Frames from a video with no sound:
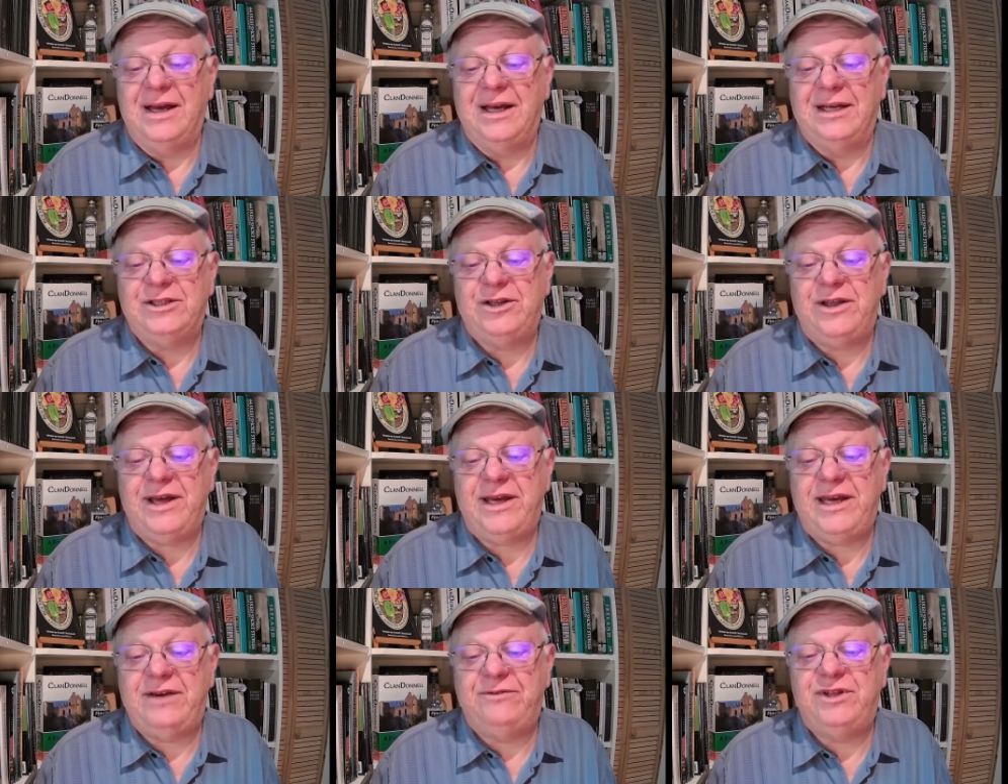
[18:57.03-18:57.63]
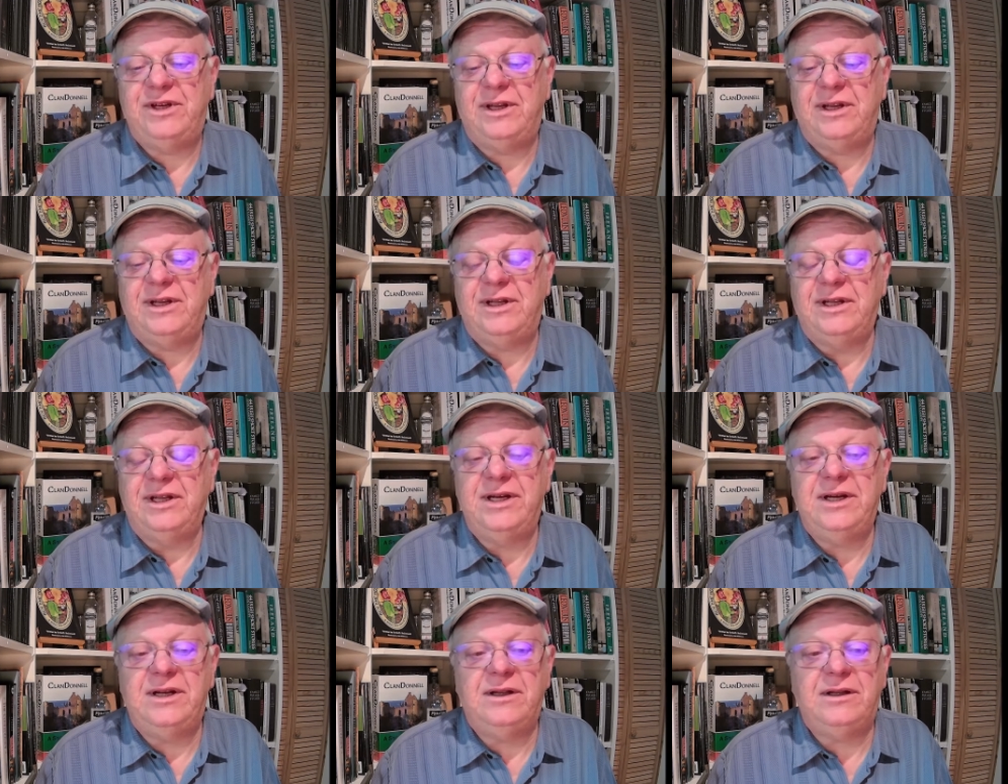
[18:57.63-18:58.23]
So that gives you a
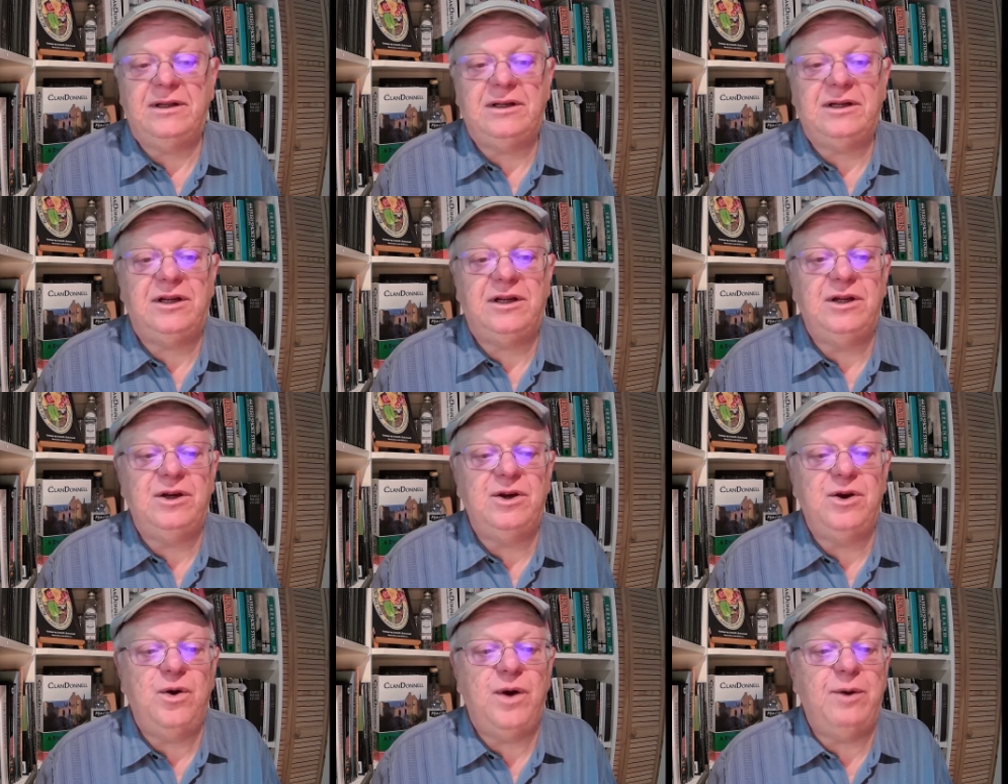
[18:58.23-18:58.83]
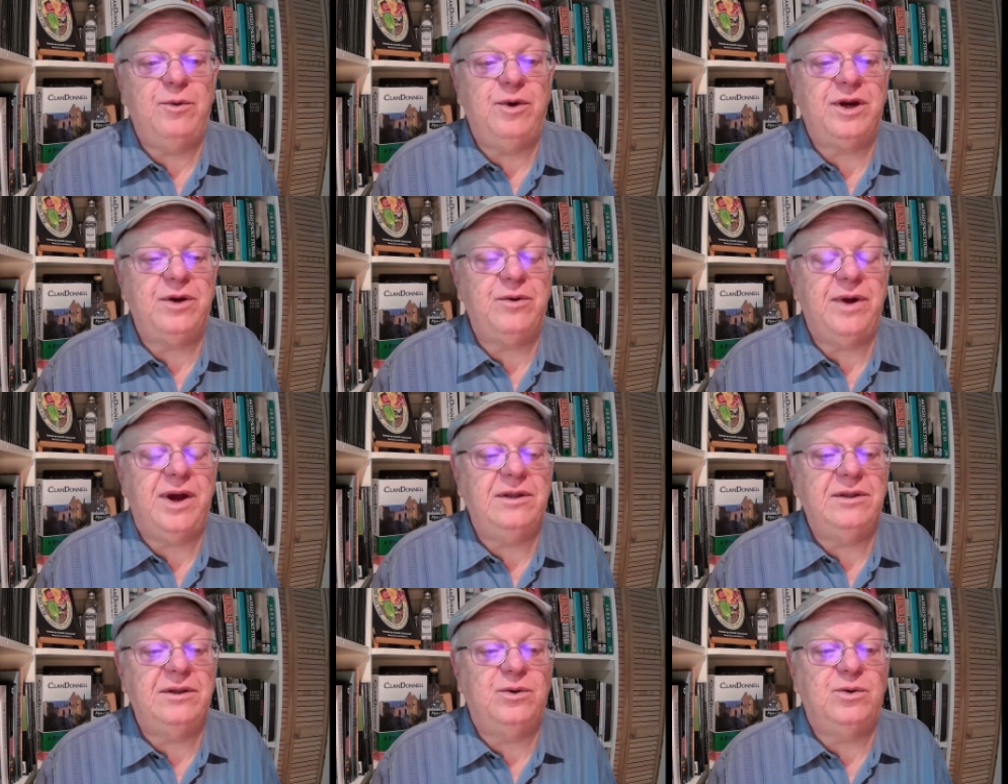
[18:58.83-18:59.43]
little clue. I went
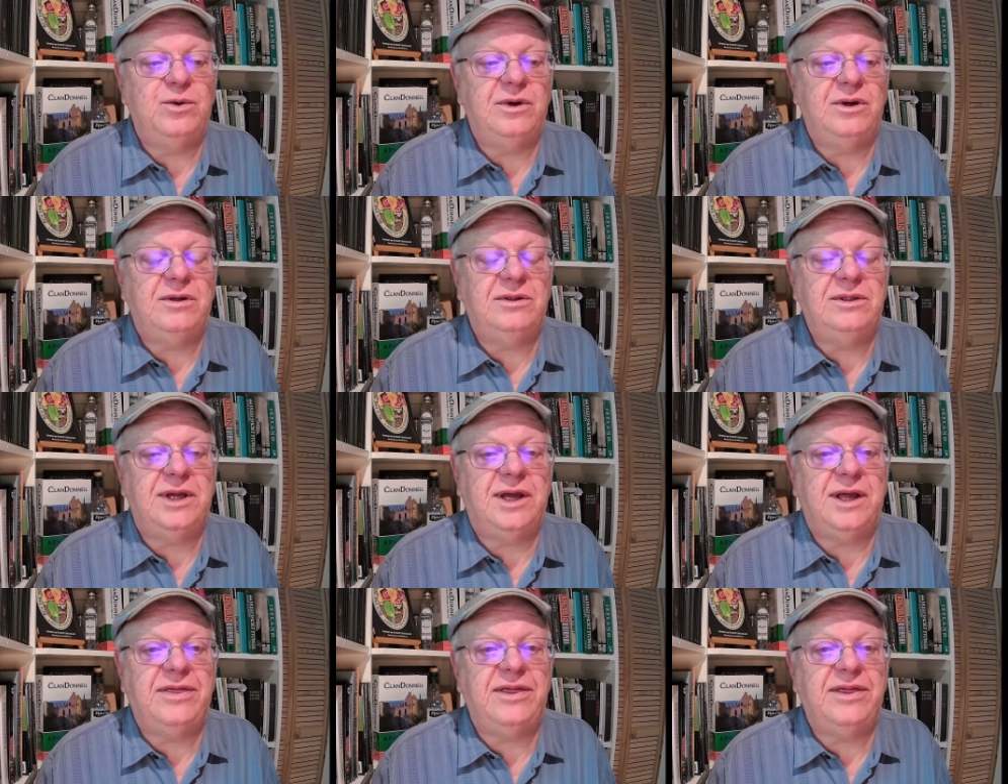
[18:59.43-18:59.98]
around the world, and